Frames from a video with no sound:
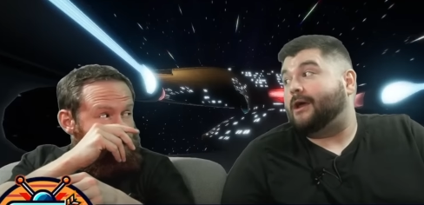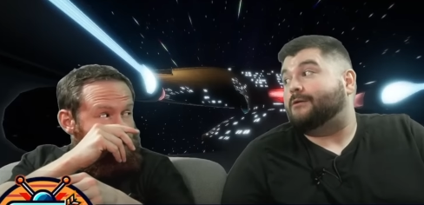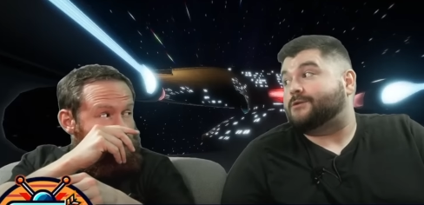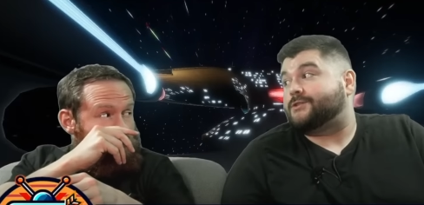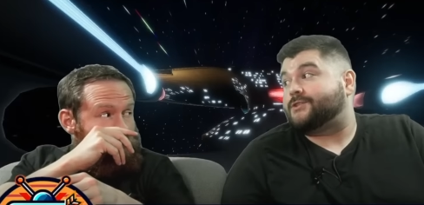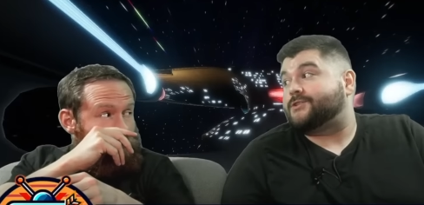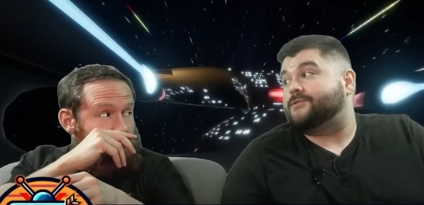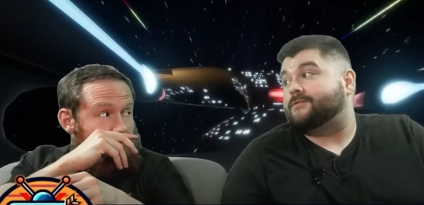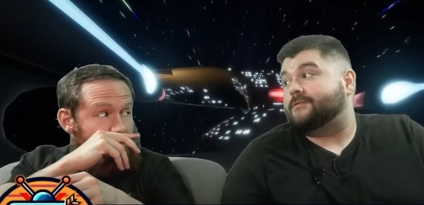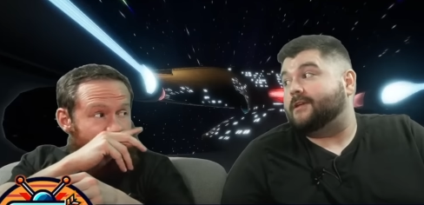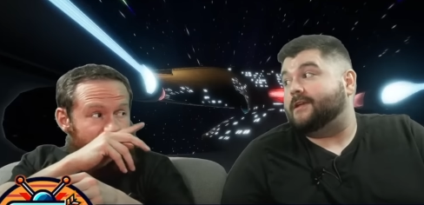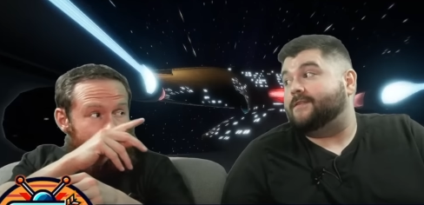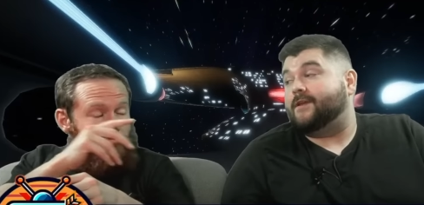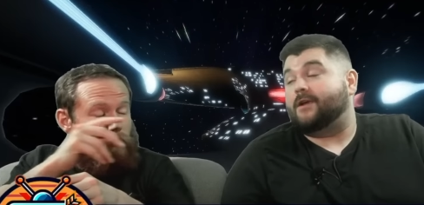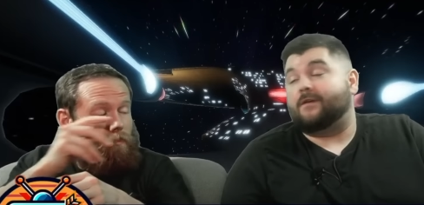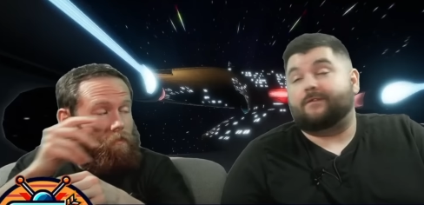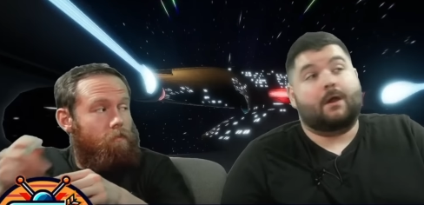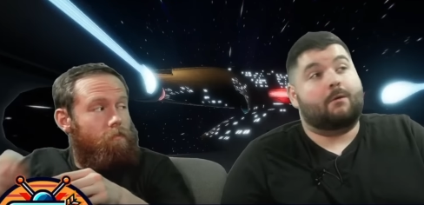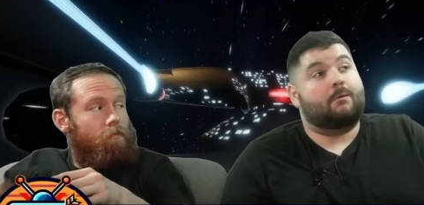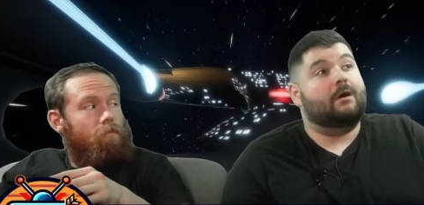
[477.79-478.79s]
Speaker 1: close, and
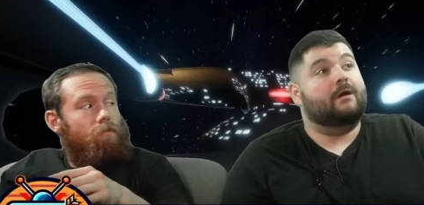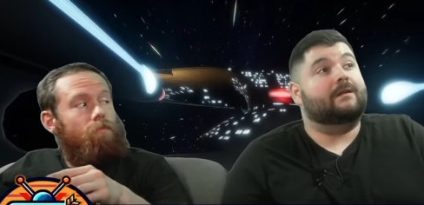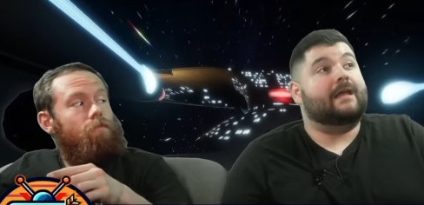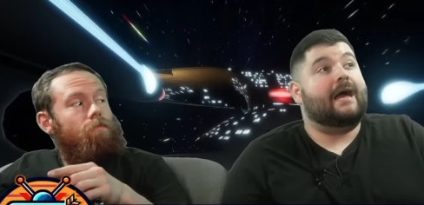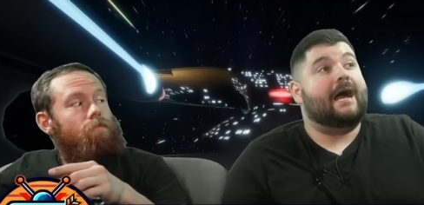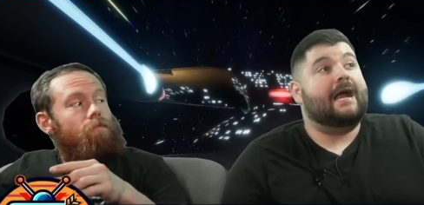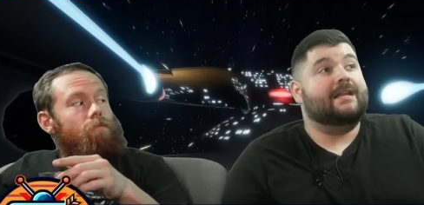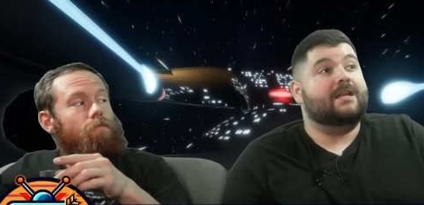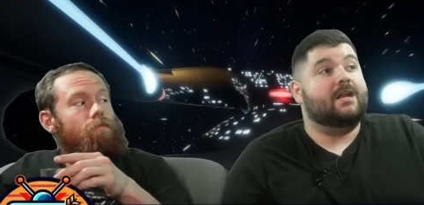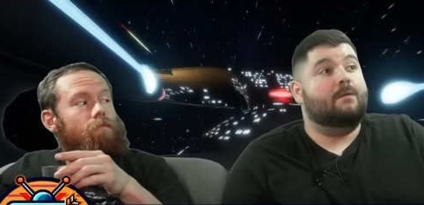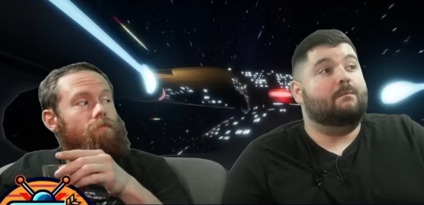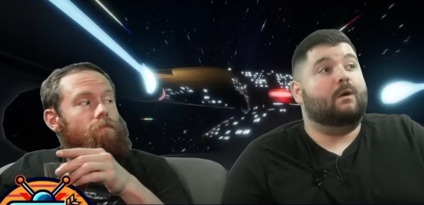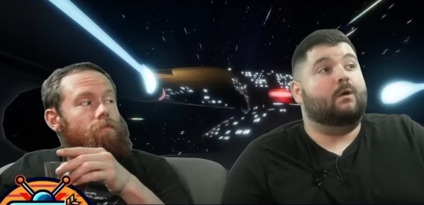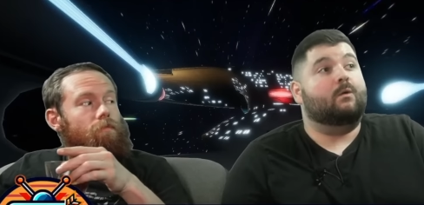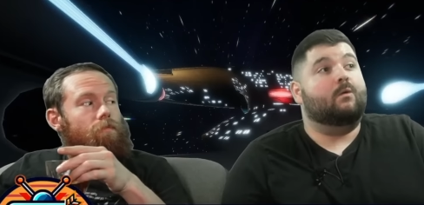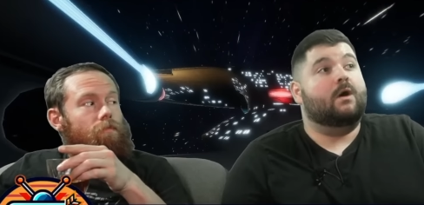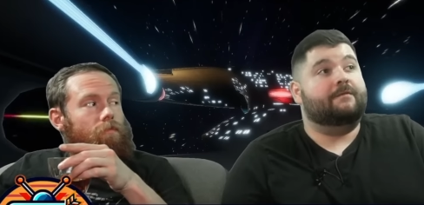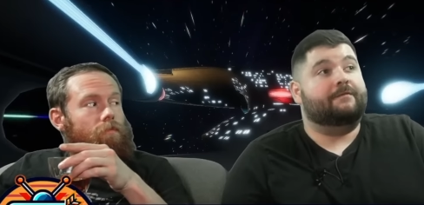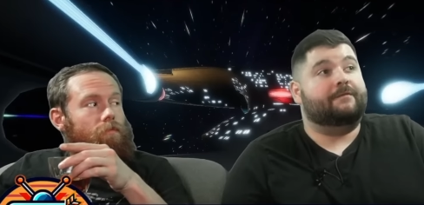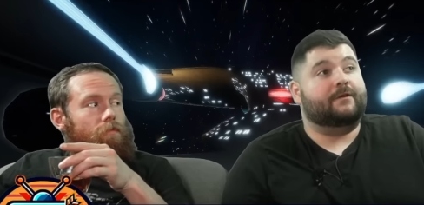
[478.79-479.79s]
there there were a lot of number
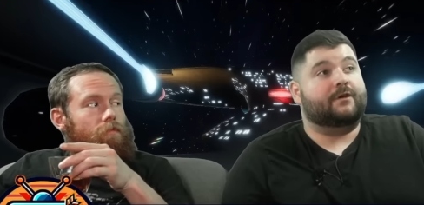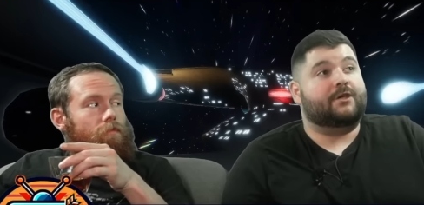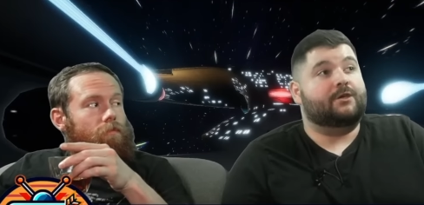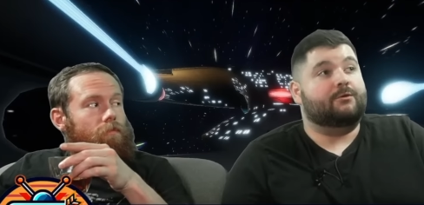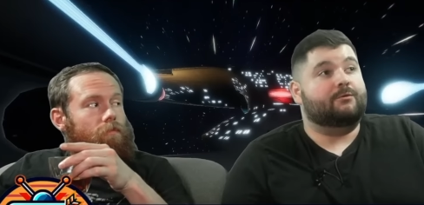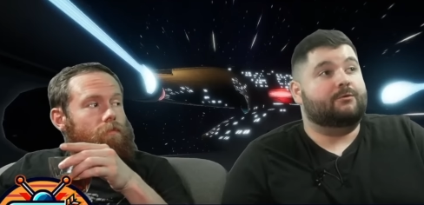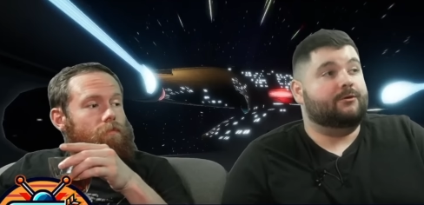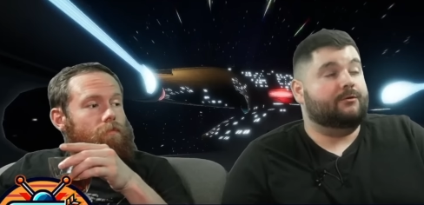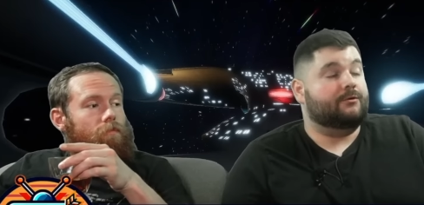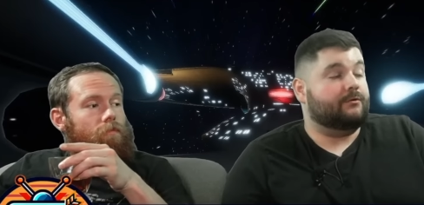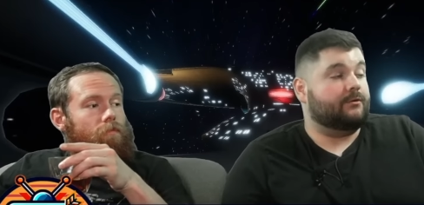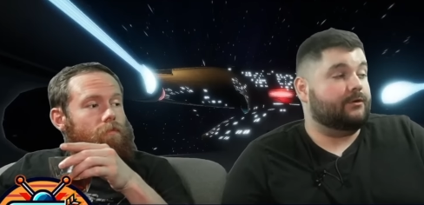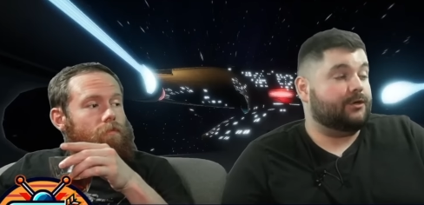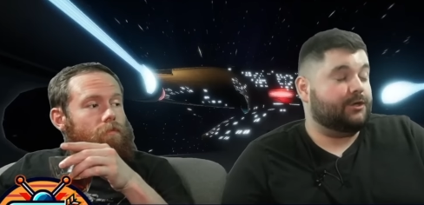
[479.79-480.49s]
one for Q